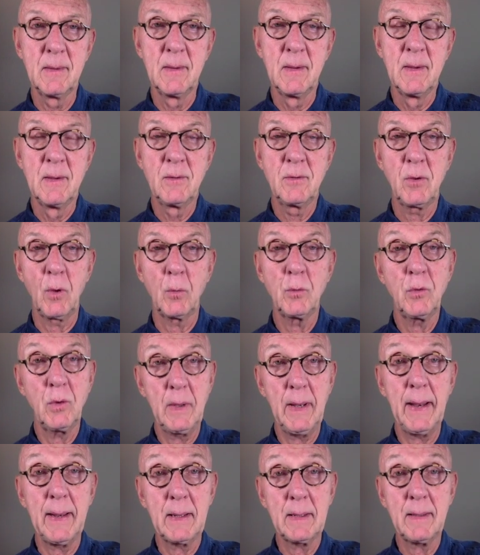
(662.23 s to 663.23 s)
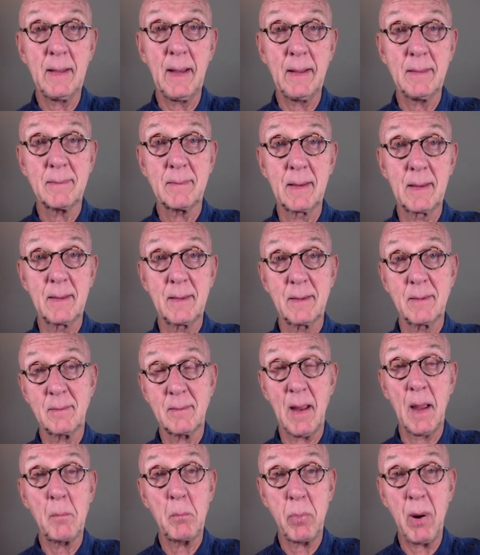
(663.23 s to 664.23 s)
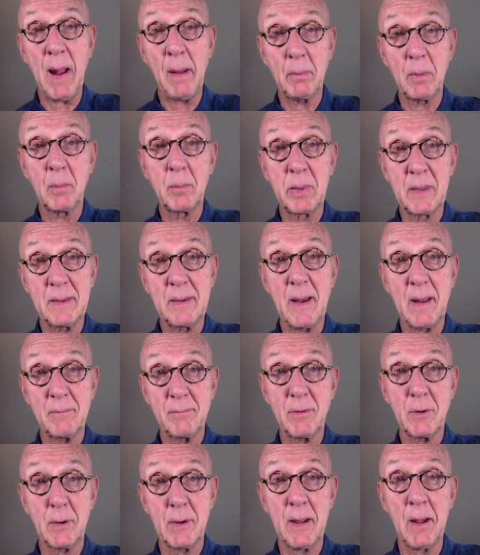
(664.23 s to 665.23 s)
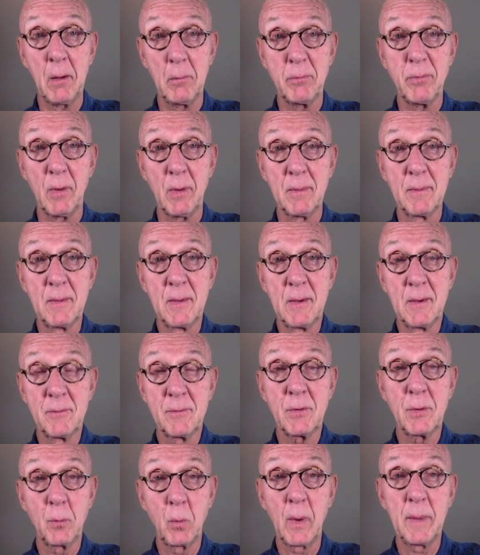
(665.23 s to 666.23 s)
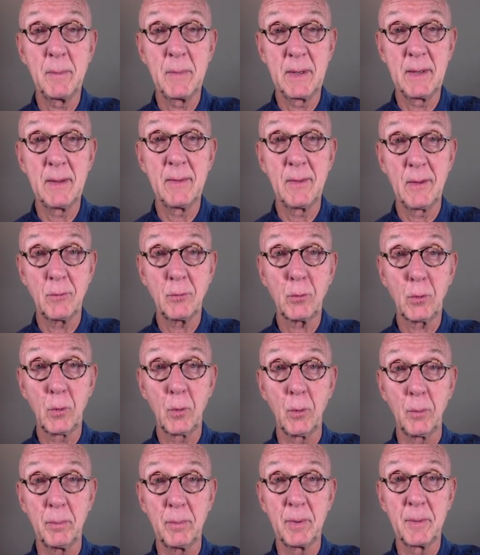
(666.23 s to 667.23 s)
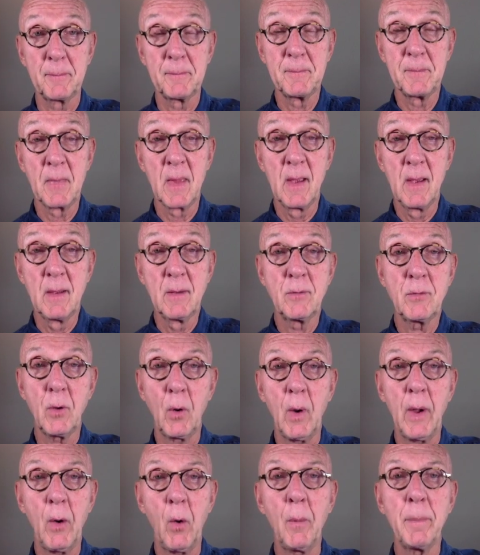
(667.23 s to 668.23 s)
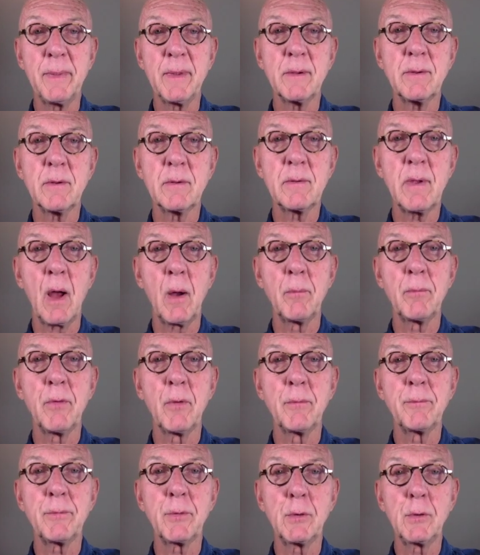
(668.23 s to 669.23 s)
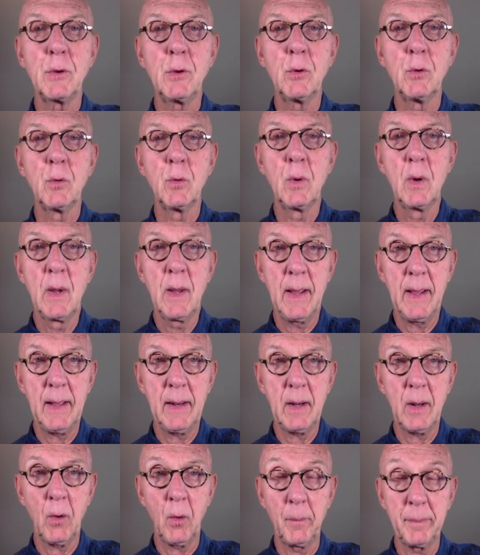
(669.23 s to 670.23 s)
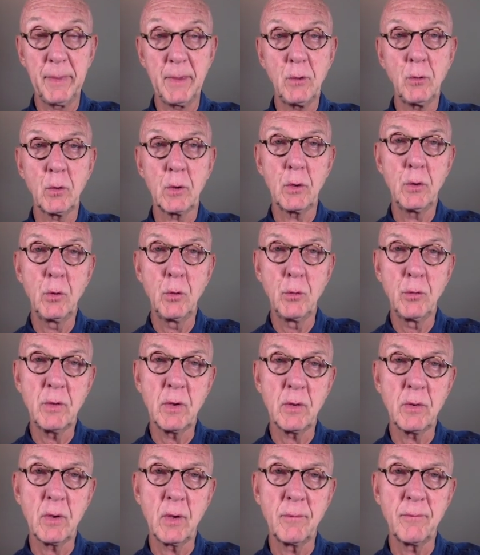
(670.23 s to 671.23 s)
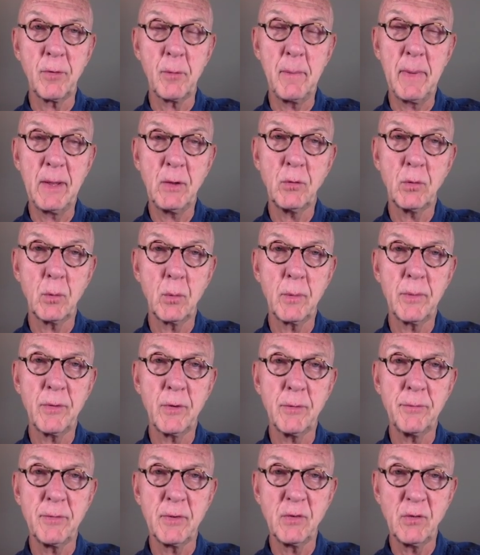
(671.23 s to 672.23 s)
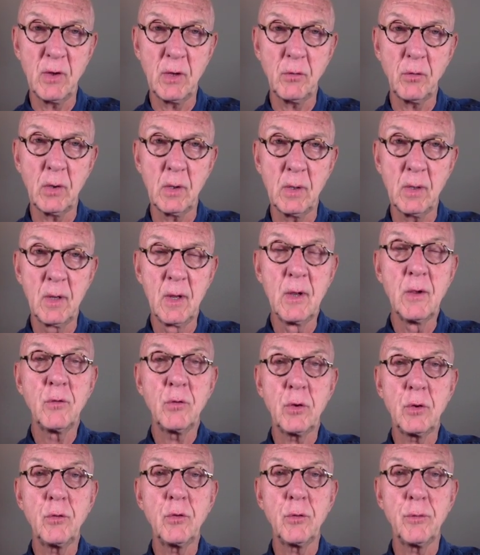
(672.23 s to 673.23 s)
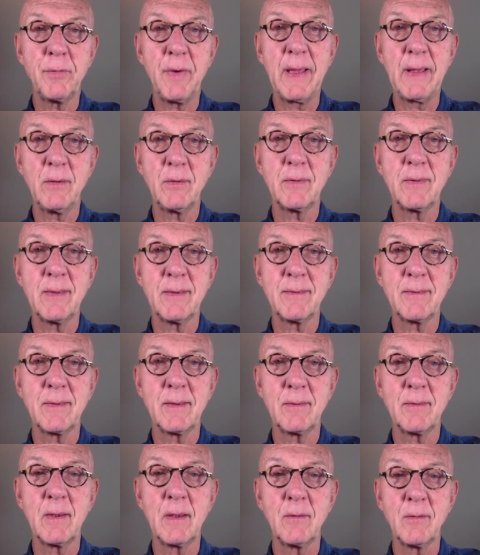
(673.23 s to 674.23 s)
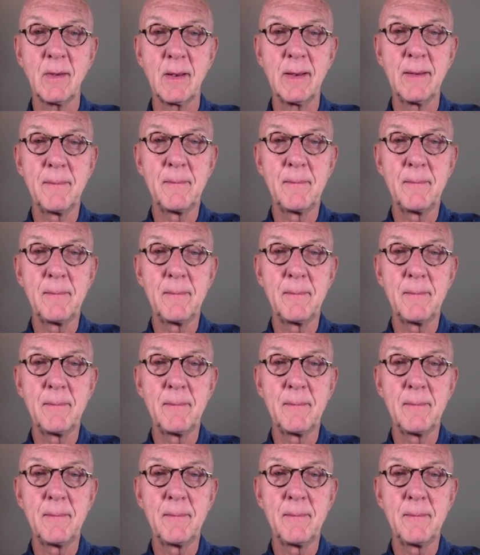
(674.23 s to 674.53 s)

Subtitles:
So genetic testing at this time probably not very helpful for women in this group. So I hope this is helpful for you, and I hope that you can use this information with your physician should you face this decision.